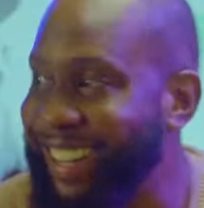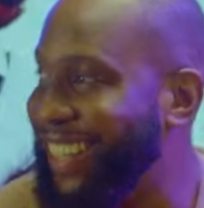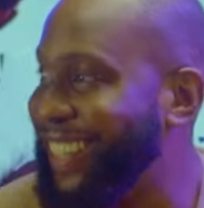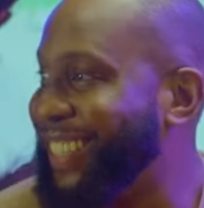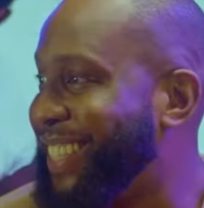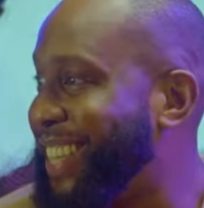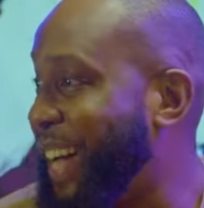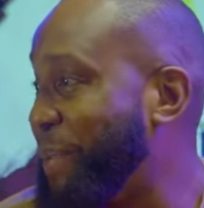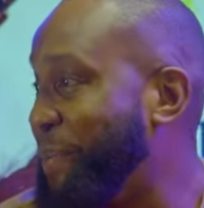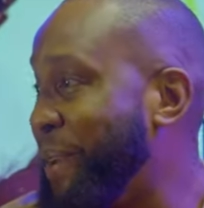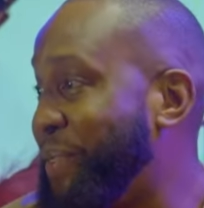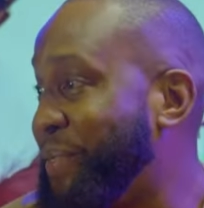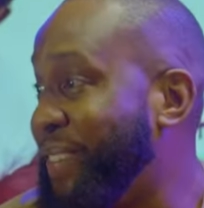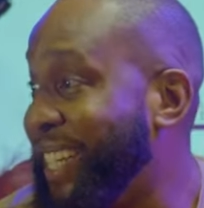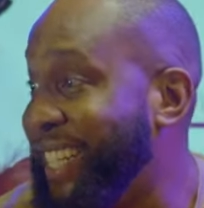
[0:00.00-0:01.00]
Sapa
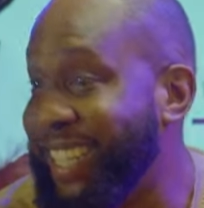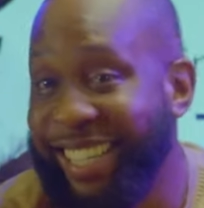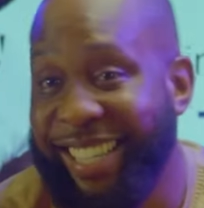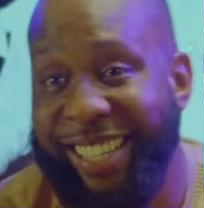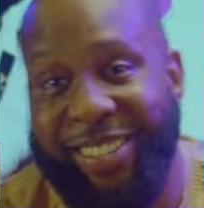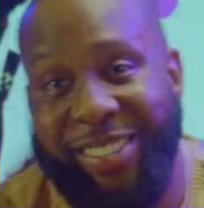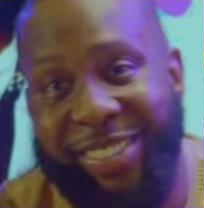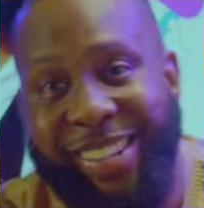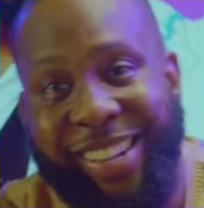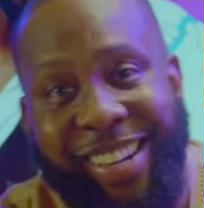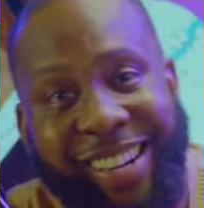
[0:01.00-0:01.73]
kill you.